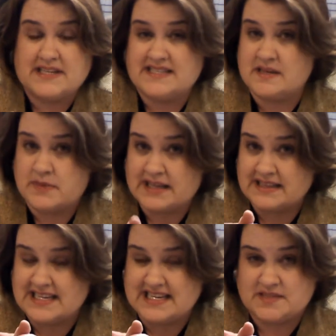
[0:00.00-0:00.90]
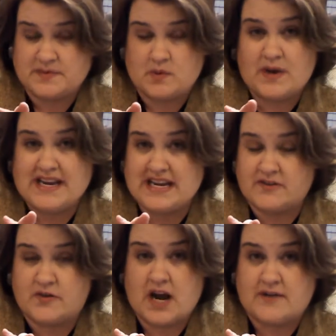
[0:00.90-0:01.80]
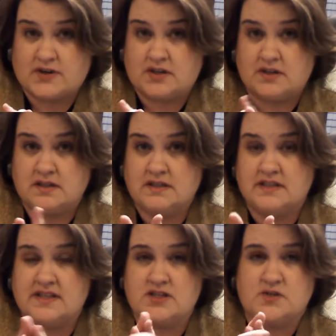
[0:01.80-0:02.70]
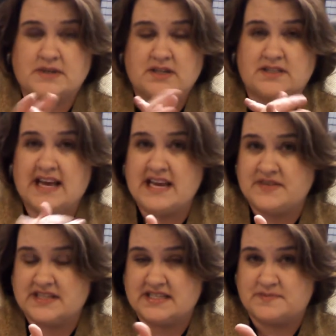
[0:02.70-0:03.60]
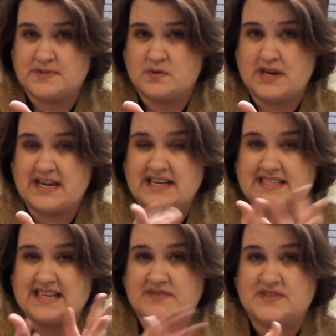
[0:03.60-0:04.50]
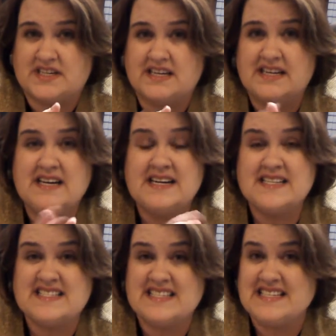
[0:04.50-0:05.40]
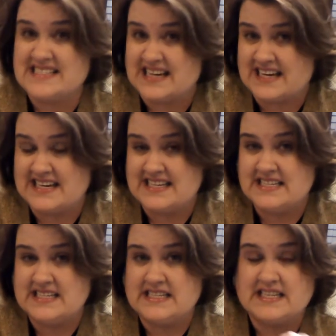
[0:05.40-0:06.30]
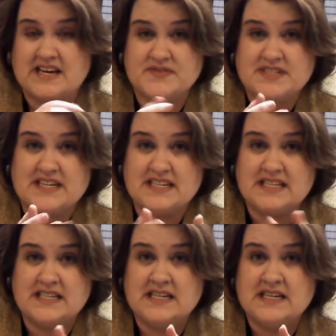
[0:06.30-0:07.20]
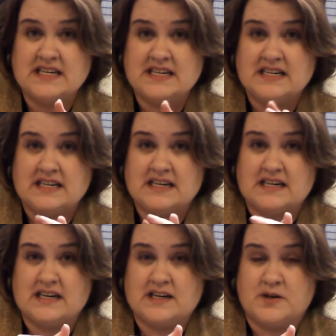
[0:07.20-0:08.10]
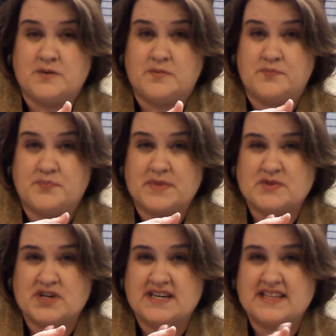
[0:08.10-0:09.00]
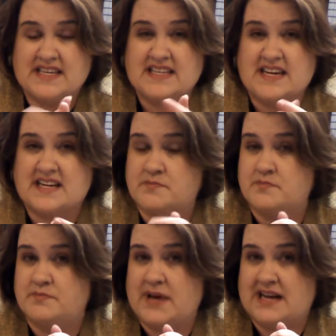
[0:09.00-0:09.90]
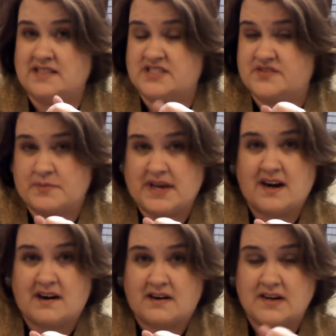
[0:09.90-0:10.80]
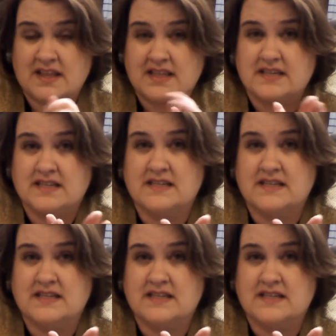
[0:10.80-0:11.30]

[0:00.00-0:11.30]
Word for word: Blessing Bentley has been waiting forever. There's one called Haven that's been waiting. It's half done. Seaside is half done. I'm trying to think the next Ballads from the Hearth.